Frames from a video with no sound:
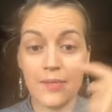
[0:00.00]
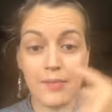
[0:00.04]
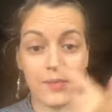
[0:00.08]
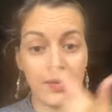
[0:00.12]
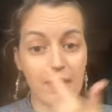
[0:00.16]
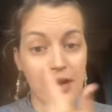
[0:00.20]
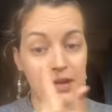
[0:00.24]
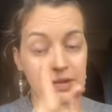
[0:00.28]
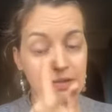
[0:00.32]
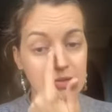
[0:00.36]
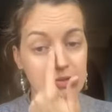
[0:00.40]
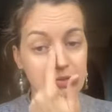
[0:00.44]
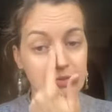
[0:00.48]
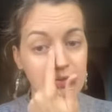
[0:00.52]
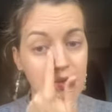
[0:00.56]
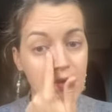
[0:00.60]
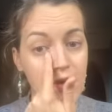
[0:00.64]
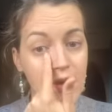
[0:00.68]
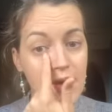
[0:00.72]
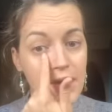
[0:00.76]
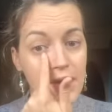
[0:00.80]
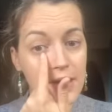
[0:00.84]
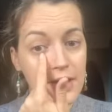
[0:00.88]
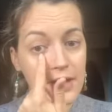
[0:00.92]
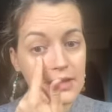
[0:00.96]
parts of your
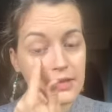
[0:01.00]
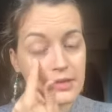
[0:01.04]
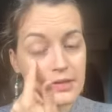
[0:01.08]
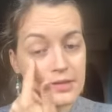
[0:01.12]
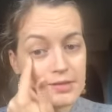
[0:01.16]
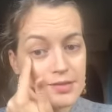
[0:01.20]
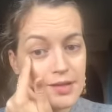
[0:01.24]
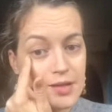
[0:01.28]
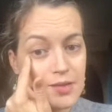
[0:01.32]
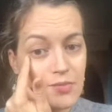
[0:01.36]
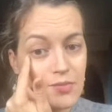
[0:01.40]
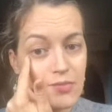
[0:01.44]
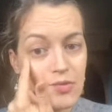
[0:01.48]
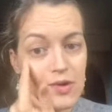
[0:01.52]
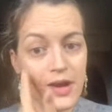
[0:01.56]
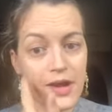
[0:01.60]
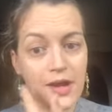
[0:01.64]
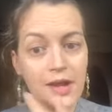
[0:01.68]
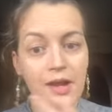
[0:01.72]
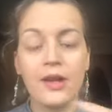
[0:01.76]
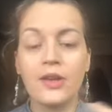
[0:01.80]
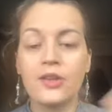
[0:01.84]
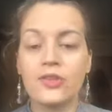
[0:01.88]
eye in the same way,